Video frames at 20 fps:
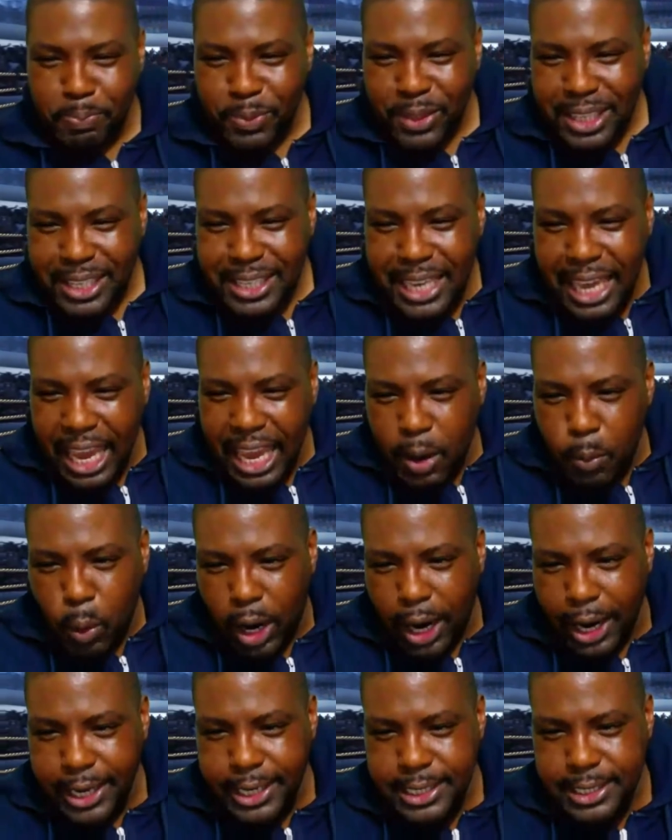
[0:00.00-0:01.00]
Yeah,
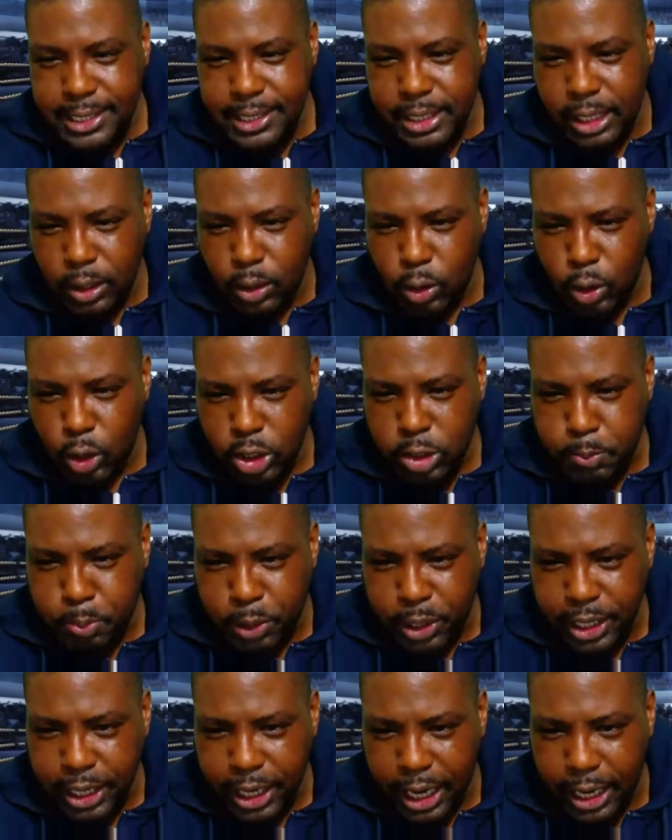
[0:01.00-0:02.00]
White, it still looks
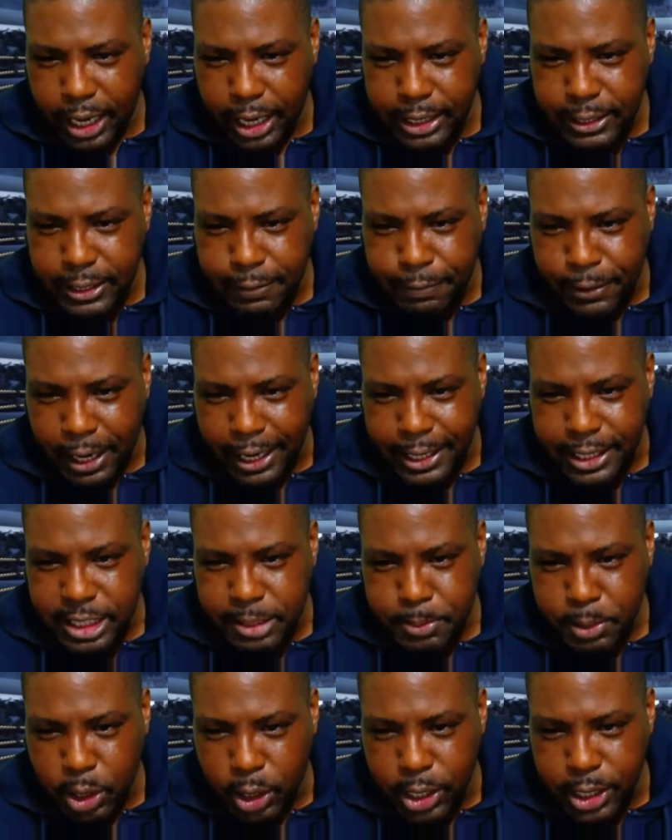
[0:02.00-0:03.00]
pretty undefined, to be
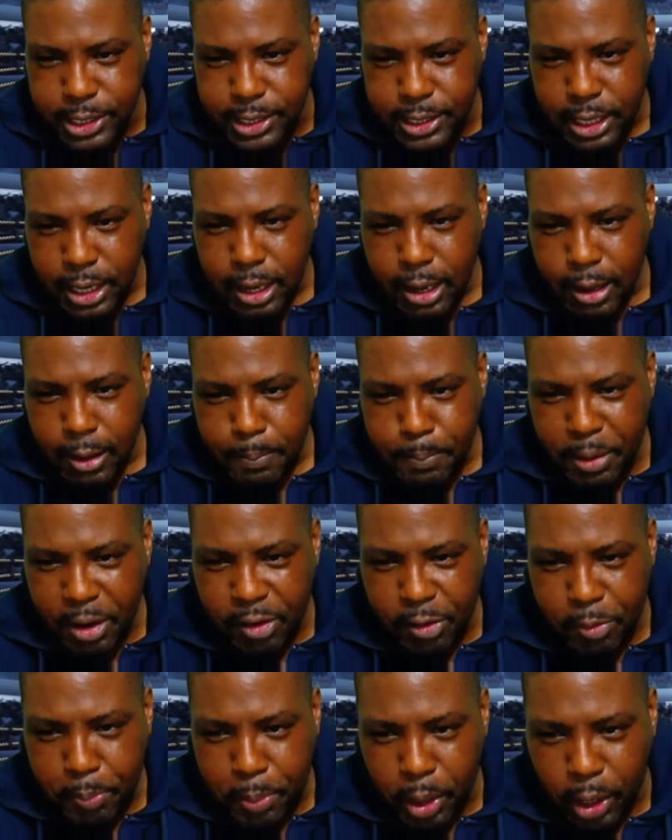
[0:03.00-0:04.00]
honest. Bit of
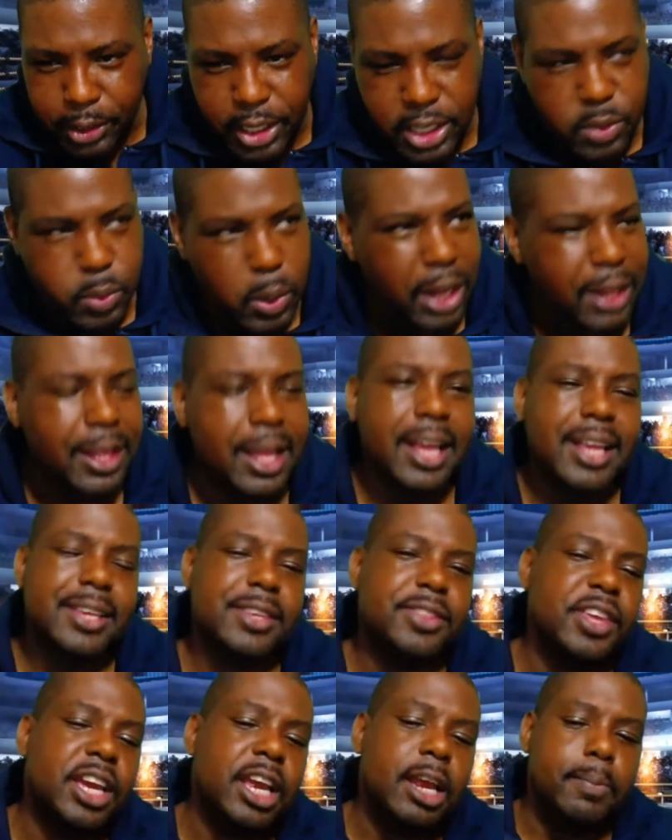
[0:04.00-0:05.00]
plodder as well. The
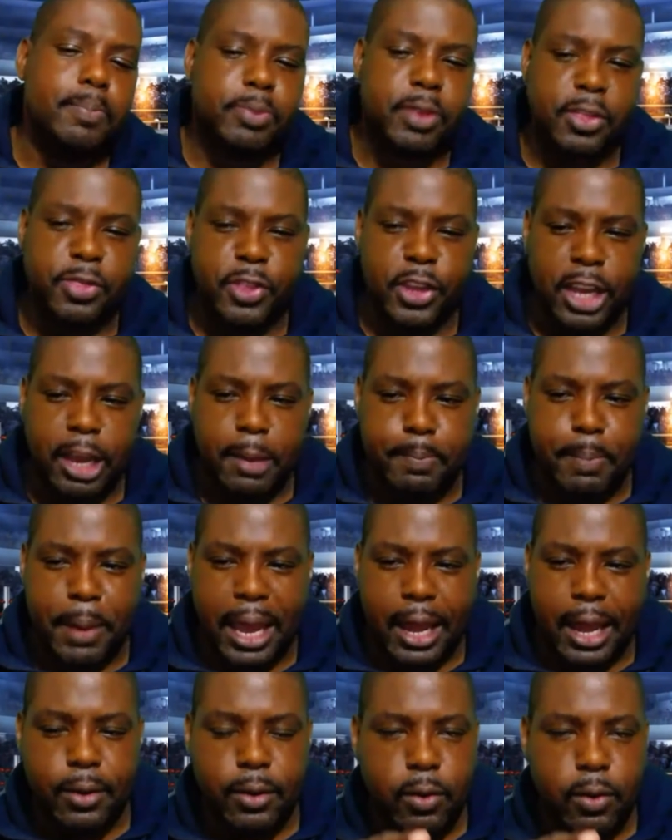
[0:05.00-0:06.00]
thing
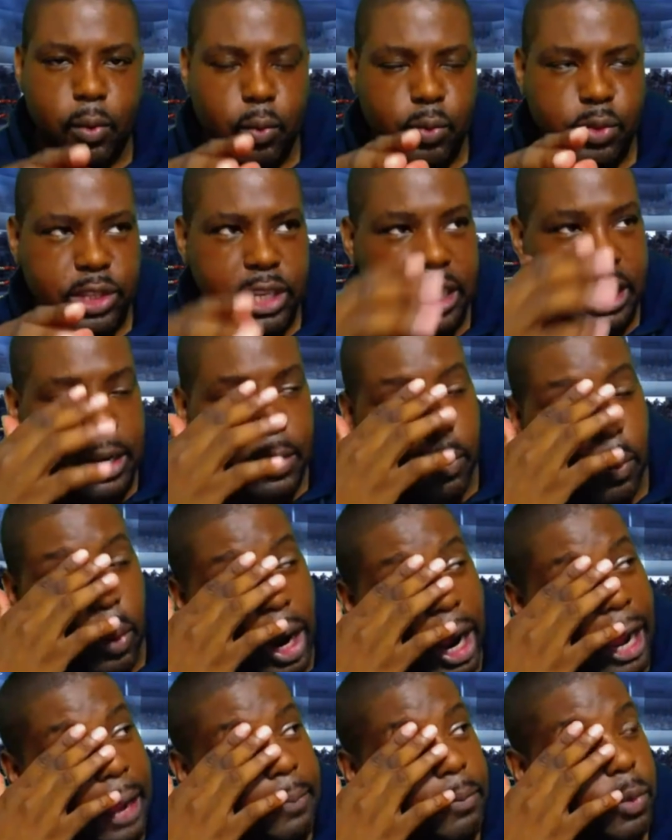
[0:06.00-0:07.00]
about Dillian
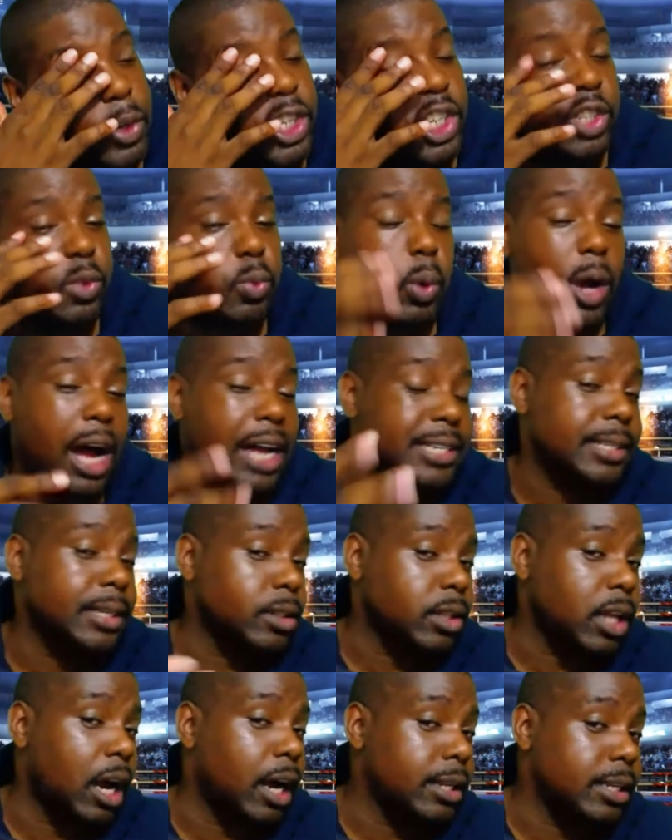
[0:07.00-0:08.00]
White, which is what I still
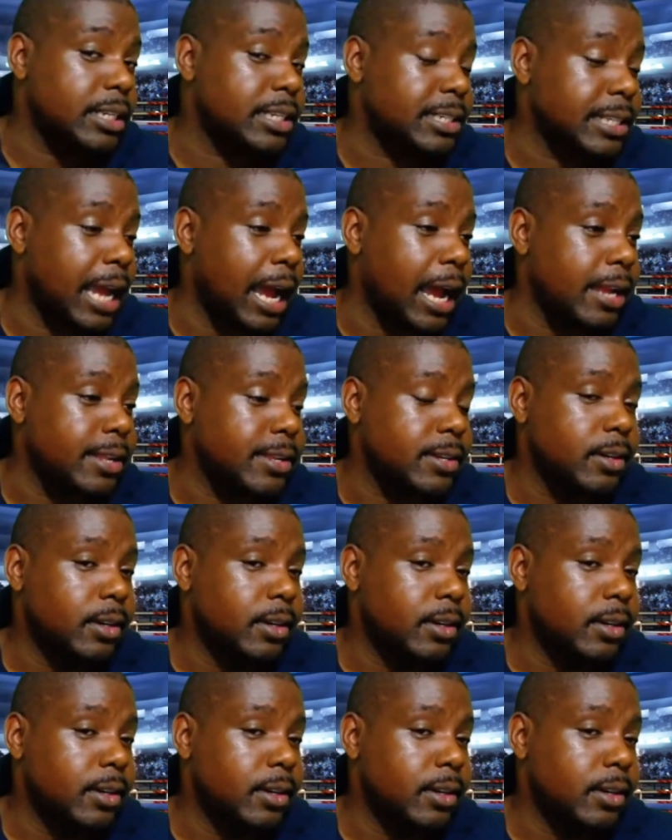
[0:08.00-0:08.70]
don't understand,